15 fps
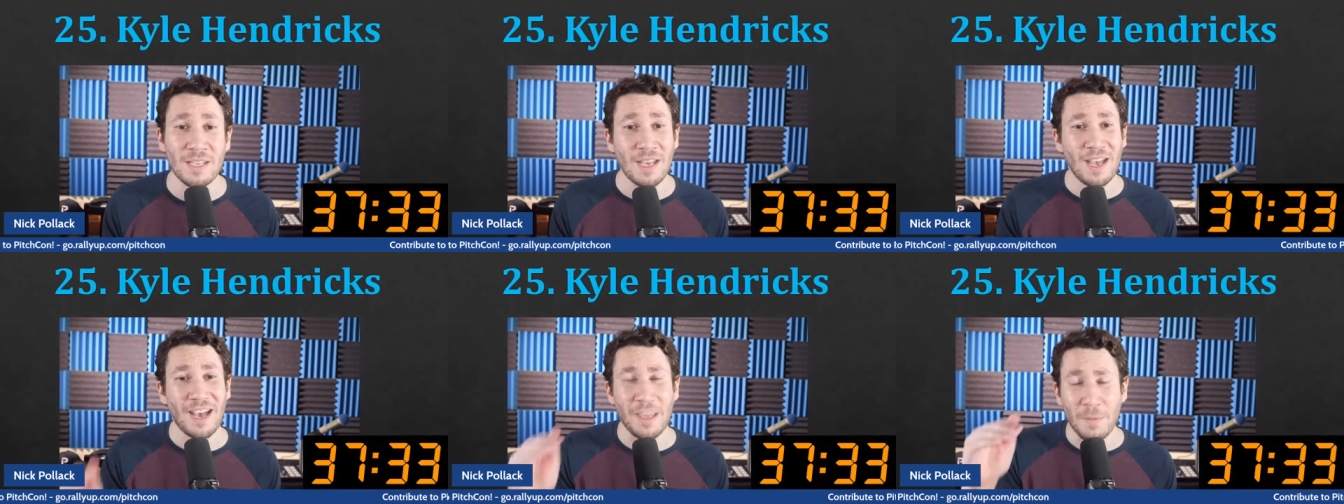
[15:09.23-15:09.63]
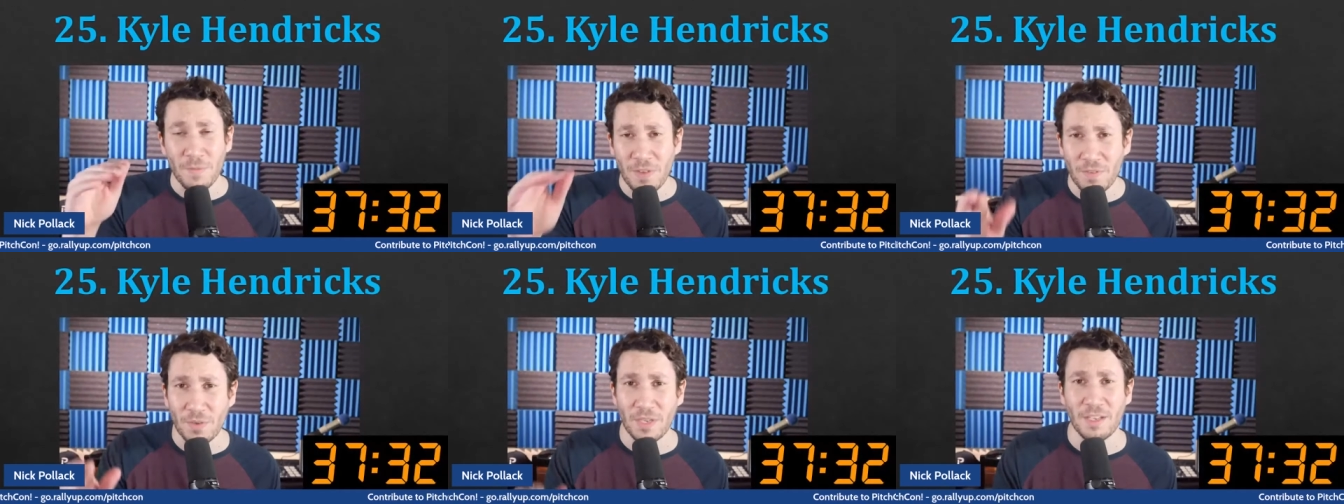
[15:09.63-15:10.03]
I am
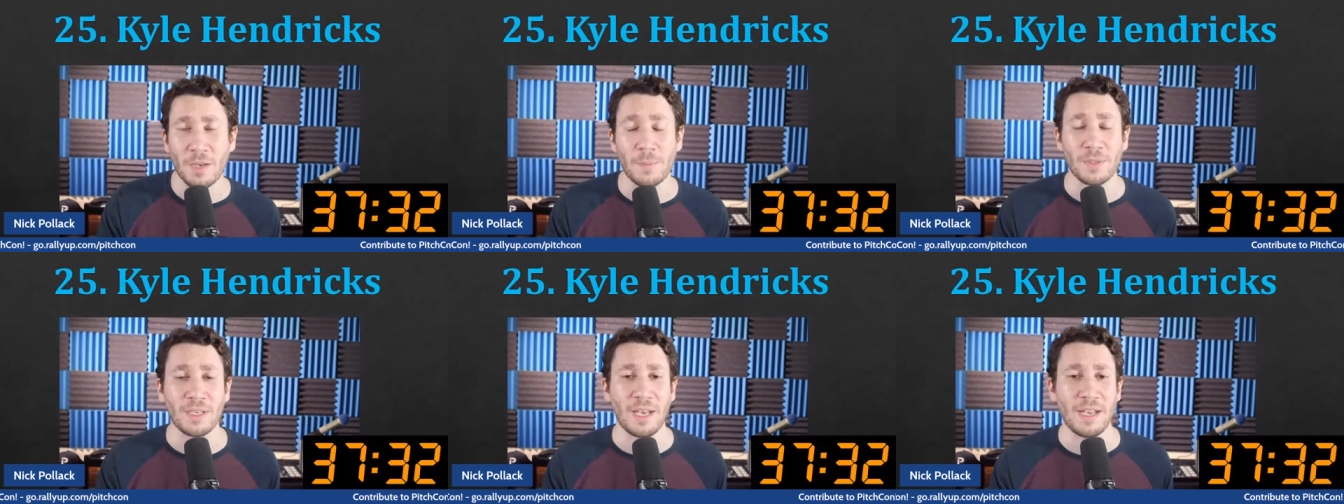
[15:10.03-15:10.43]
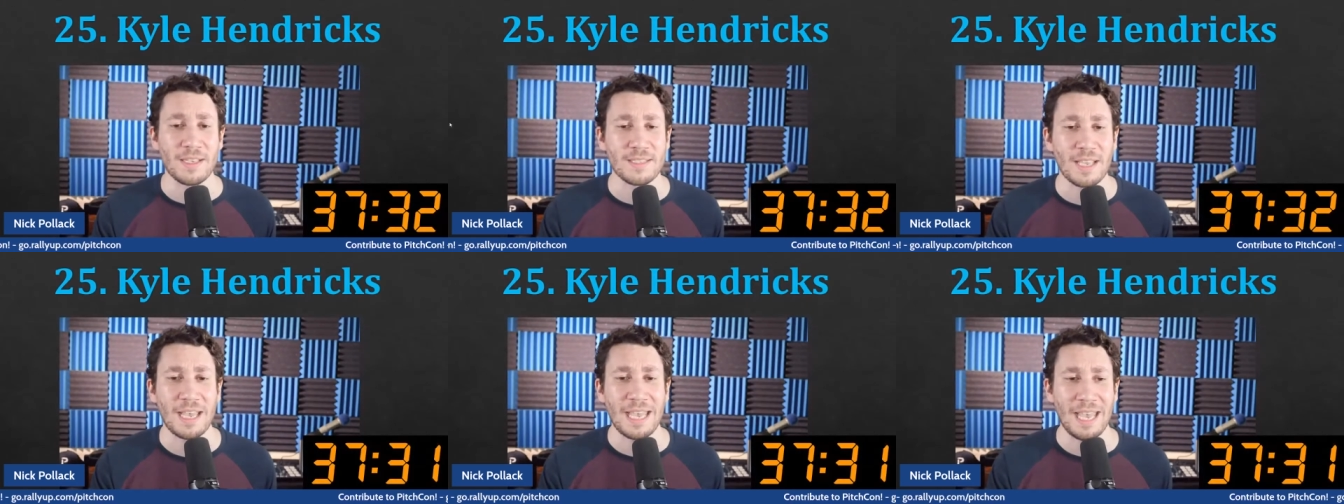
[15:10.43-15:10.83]
favoring a couple guys
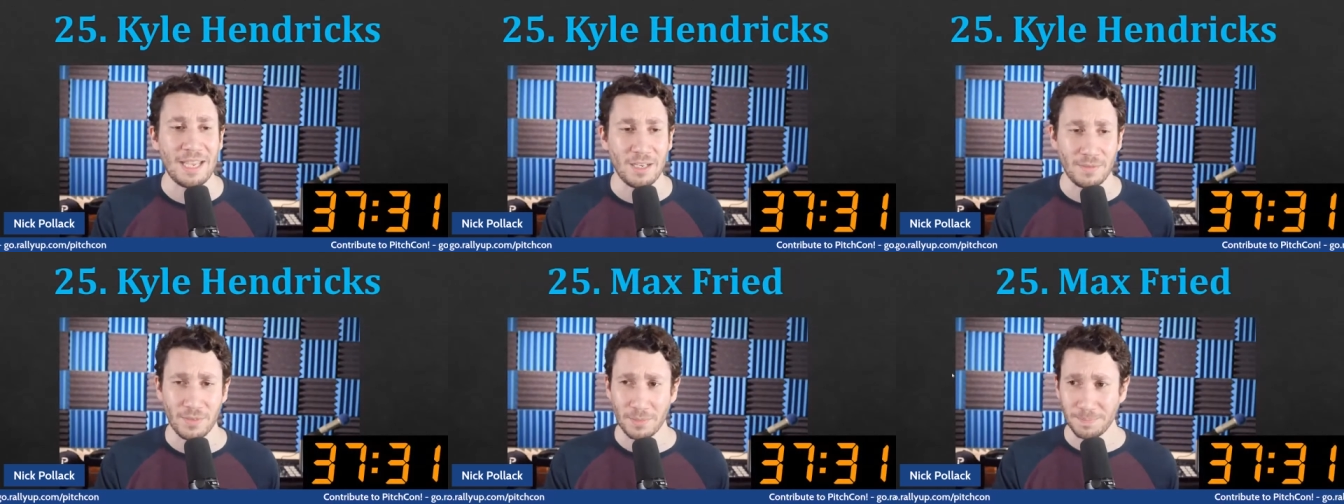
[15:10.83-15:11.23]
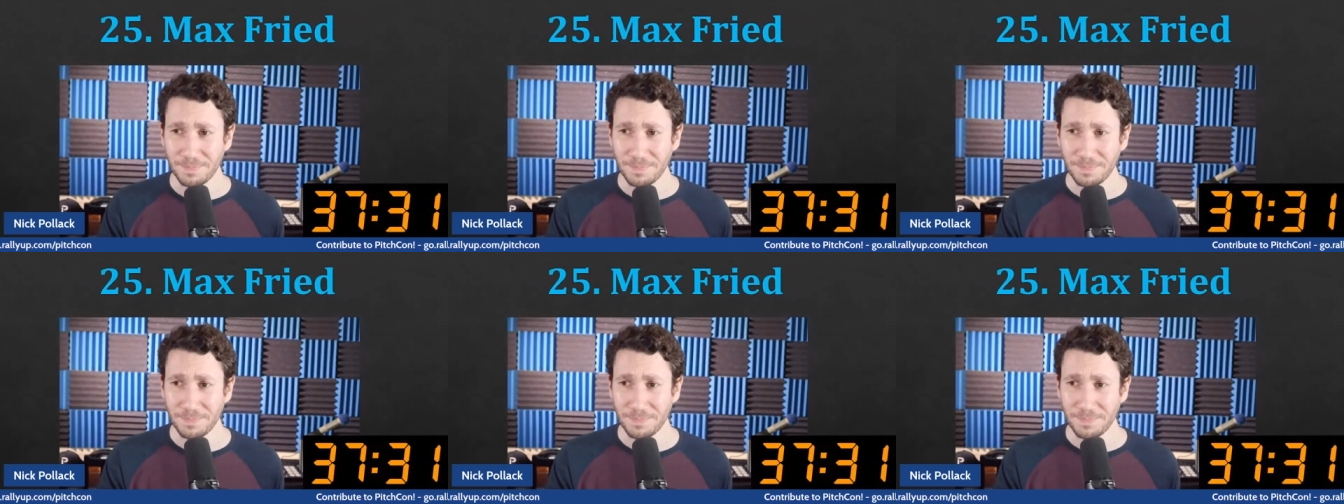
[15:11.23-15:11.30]
ahead of him.